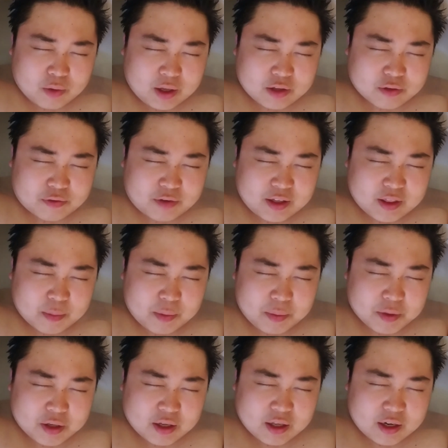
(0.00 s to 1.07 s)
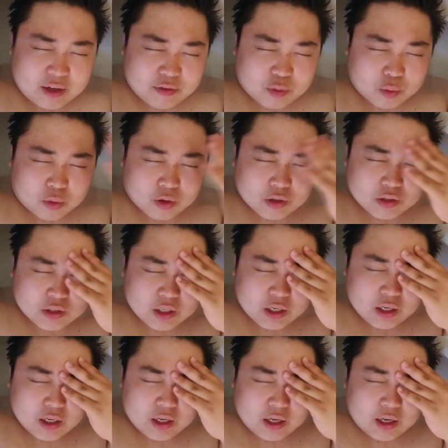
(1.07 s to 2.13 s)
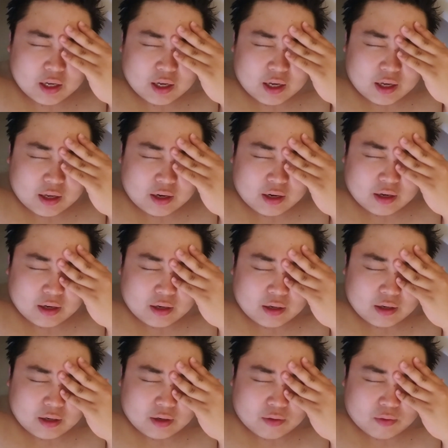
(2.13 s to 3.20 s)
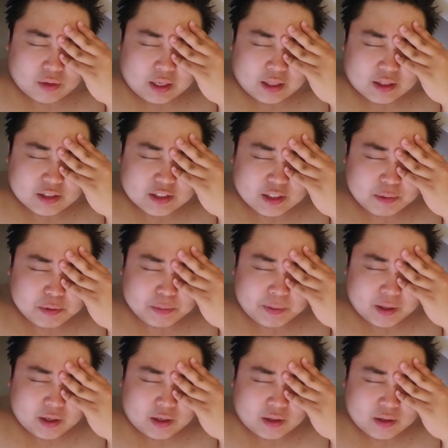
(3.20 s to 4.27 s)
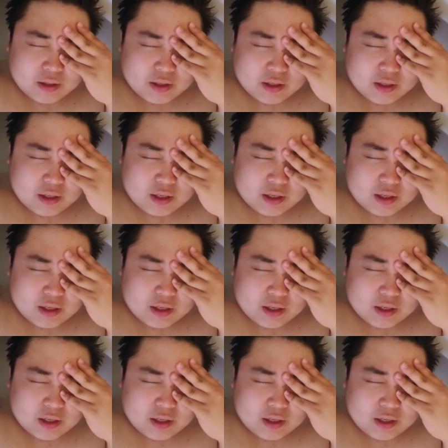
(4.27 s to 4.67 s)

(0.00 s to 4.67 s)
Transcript: We had to fight the mimic again afterwards and get the sleep spell.